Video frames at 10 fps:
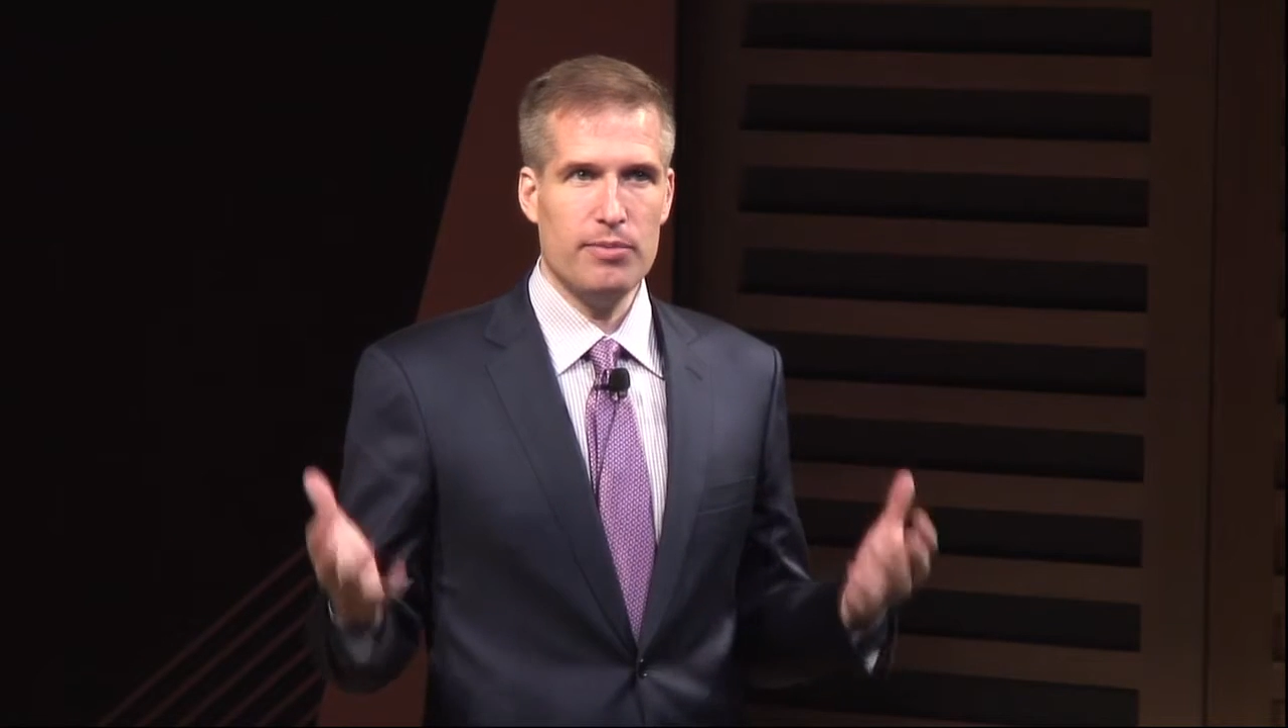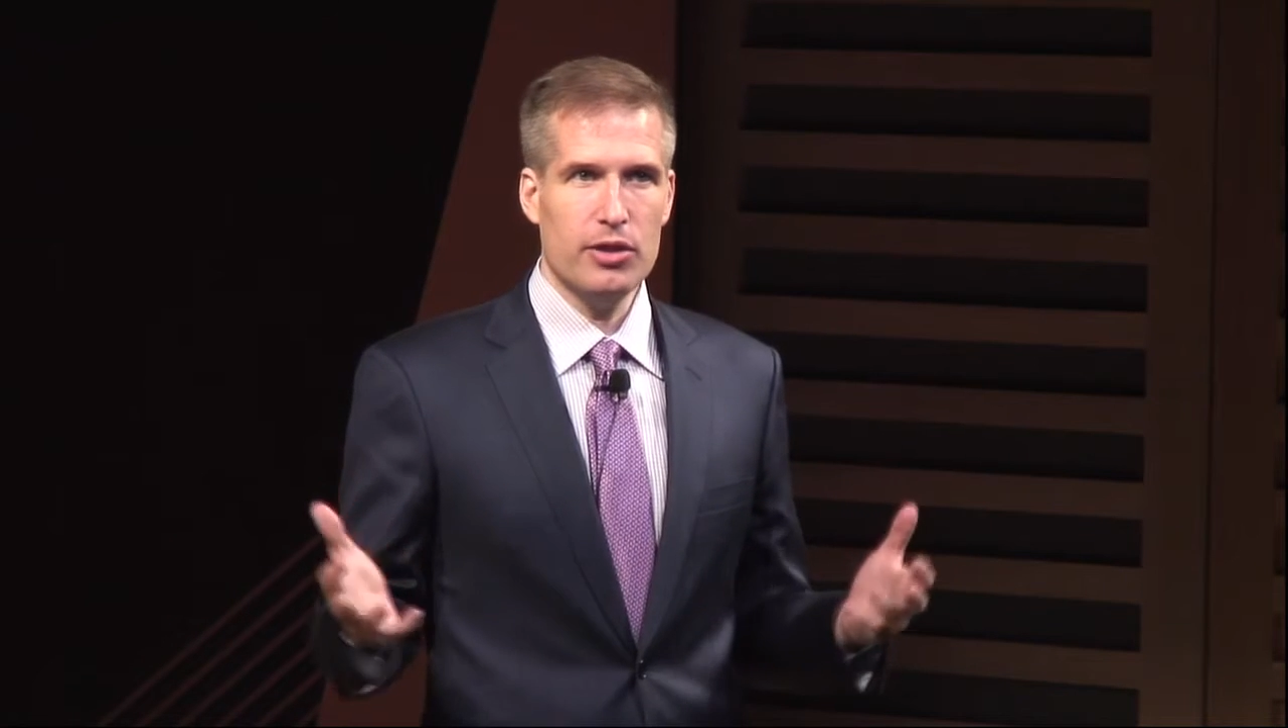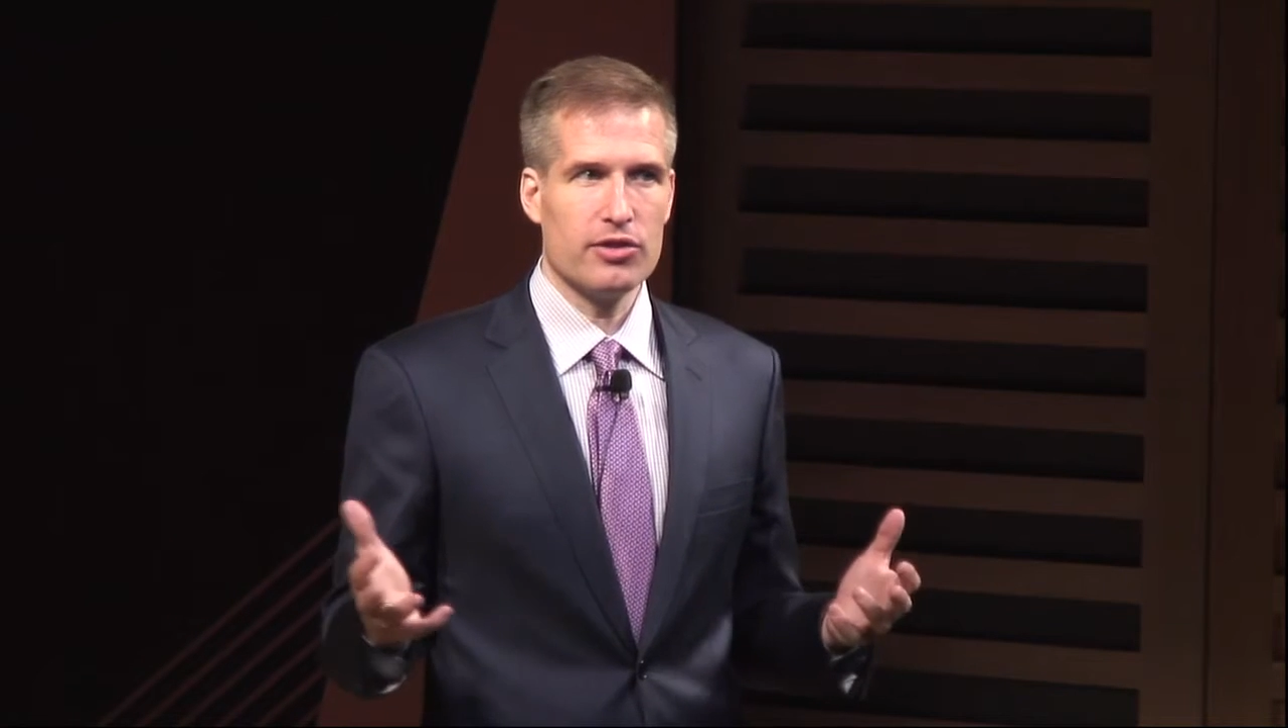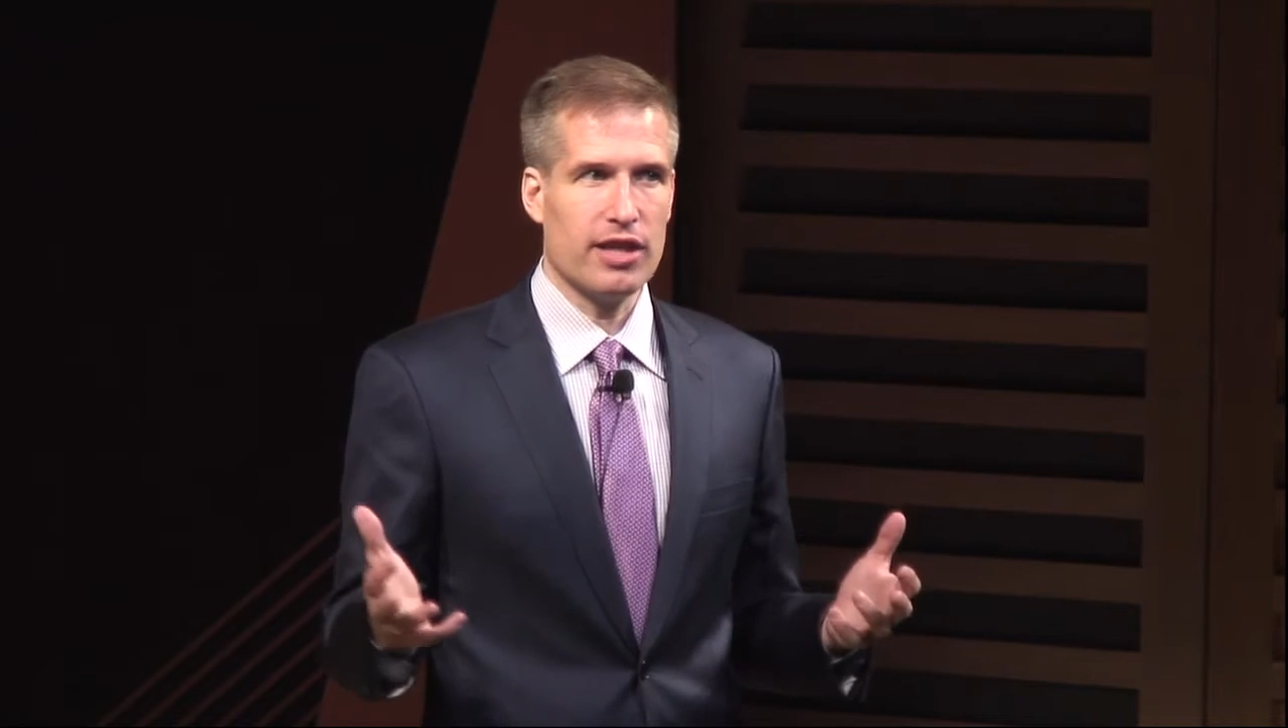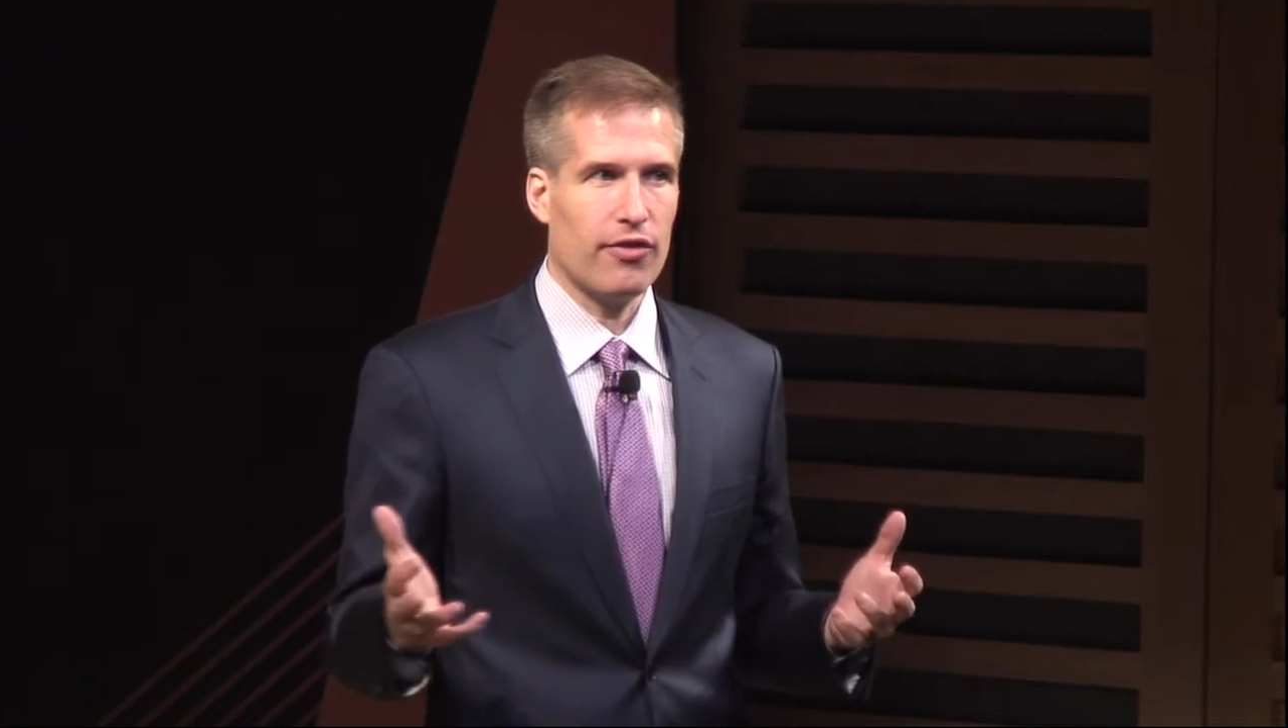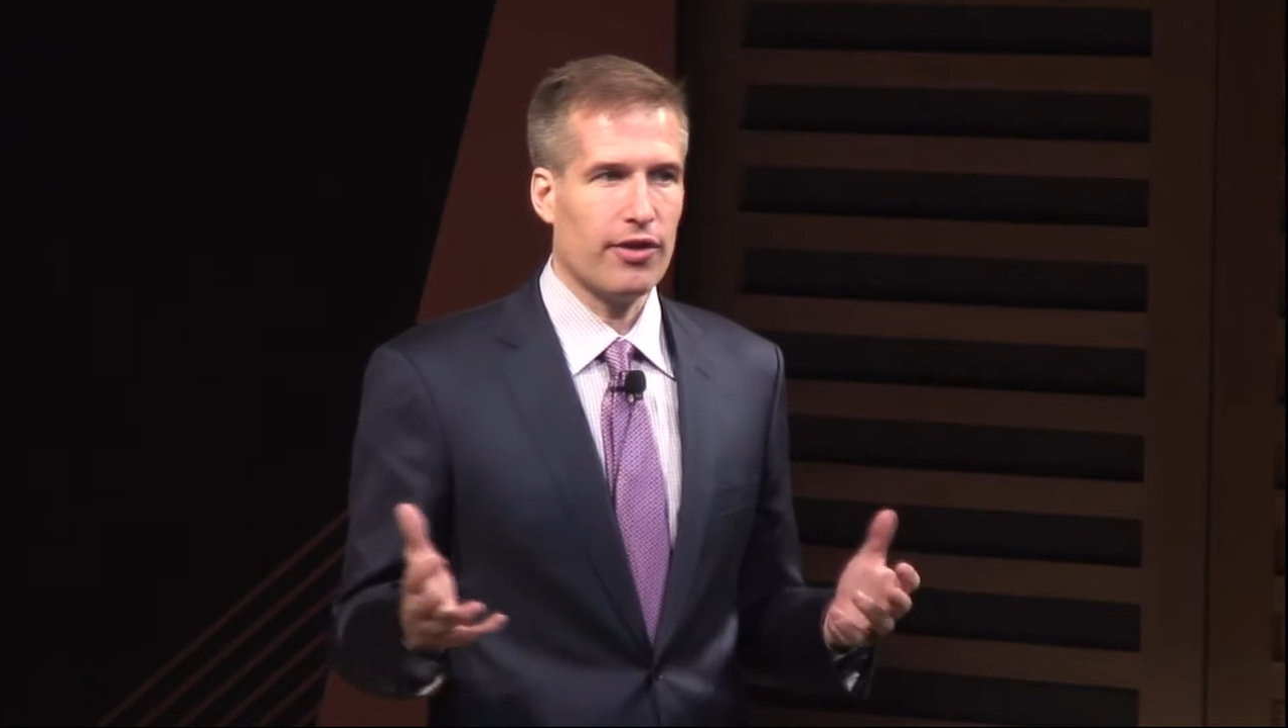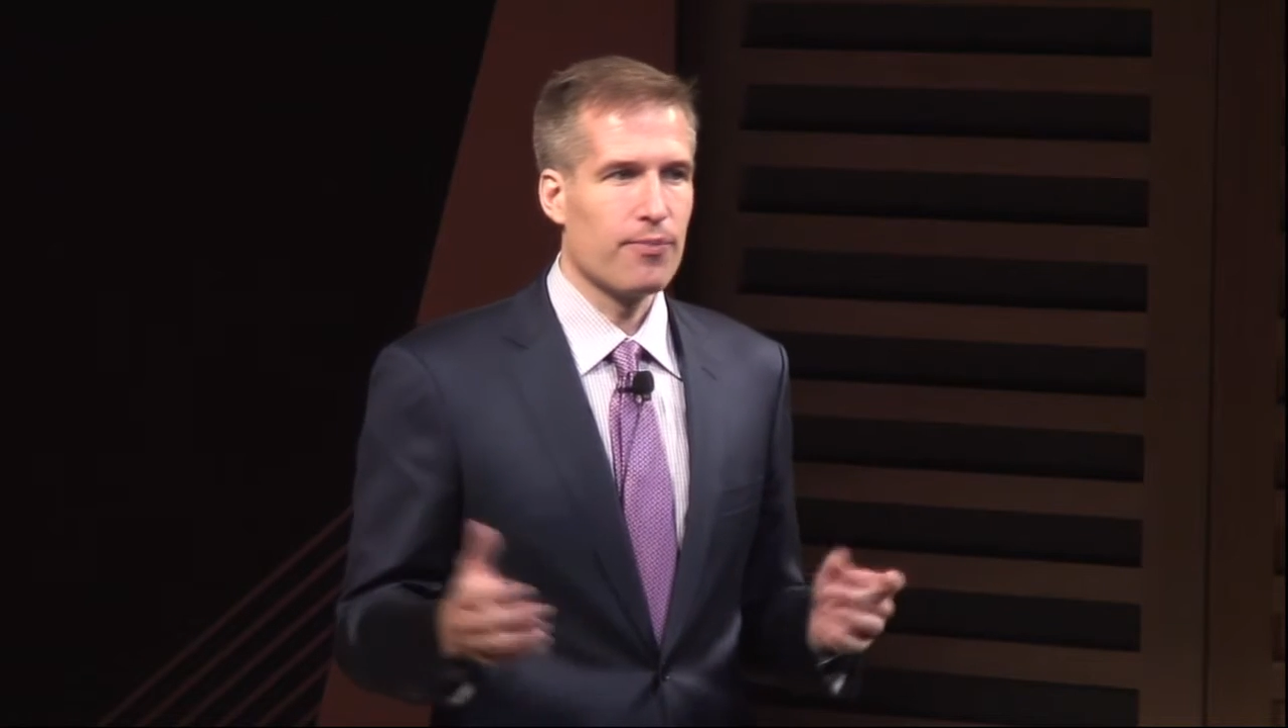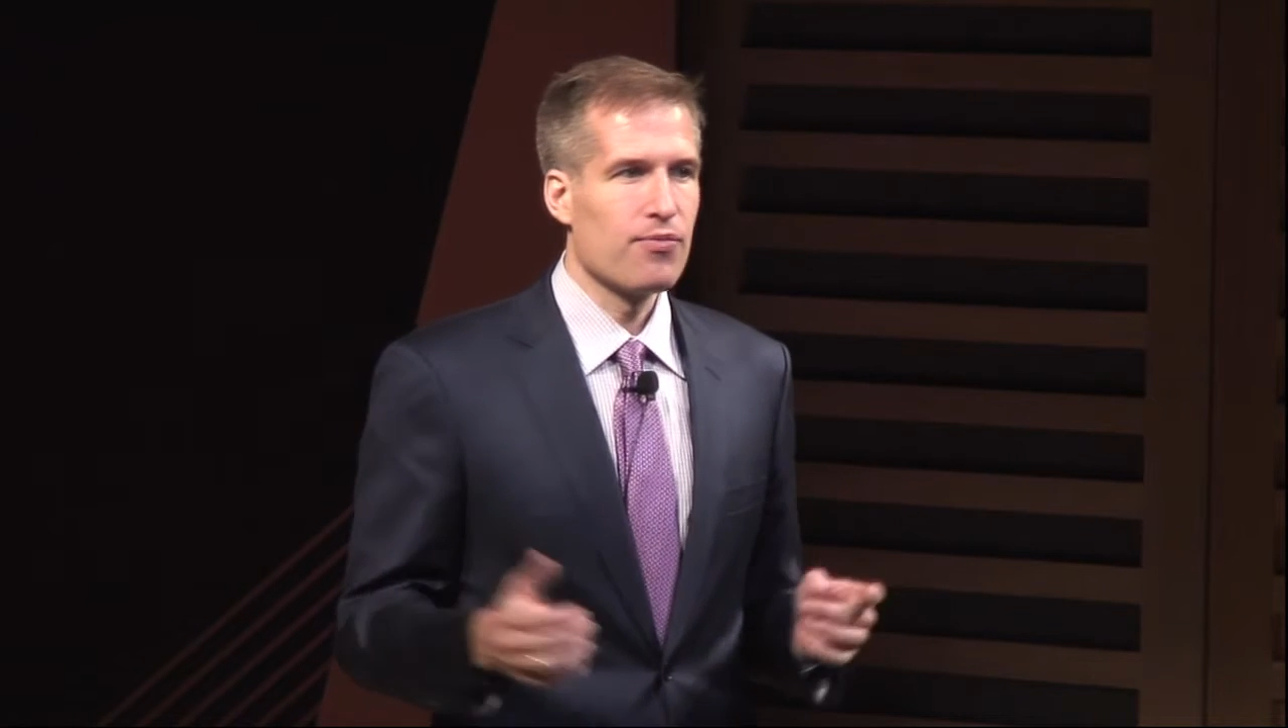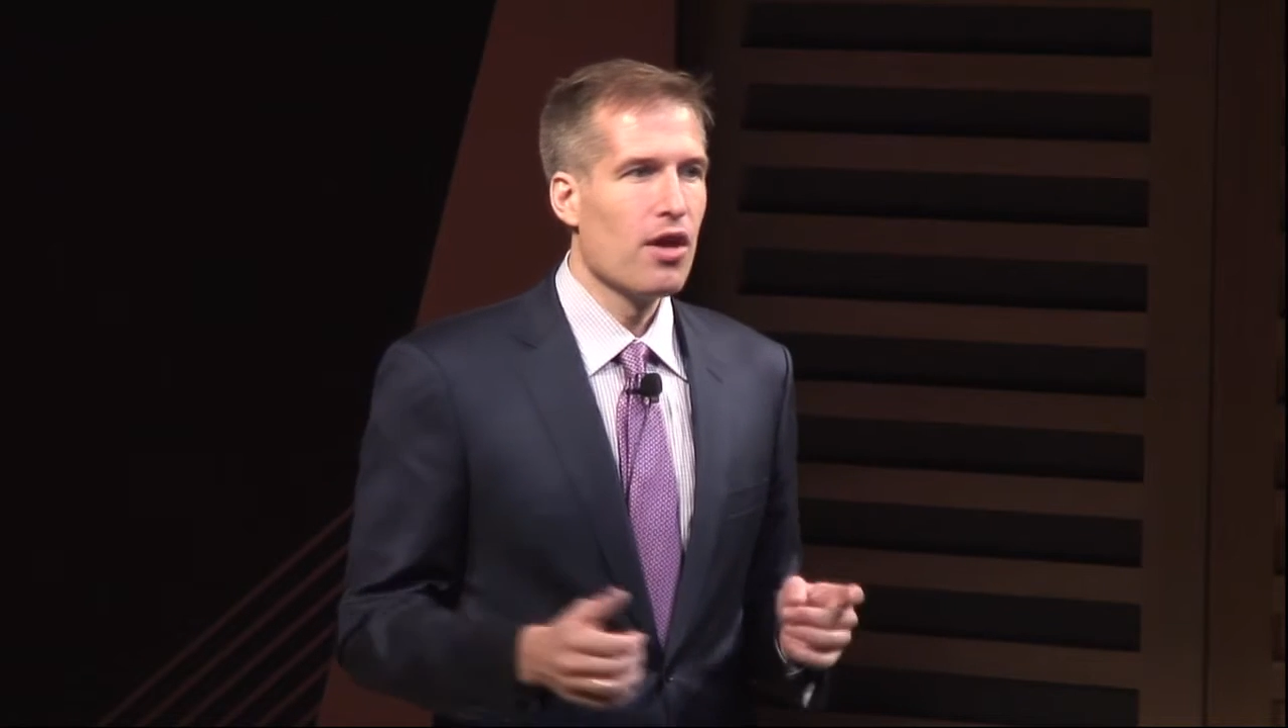bidders out there.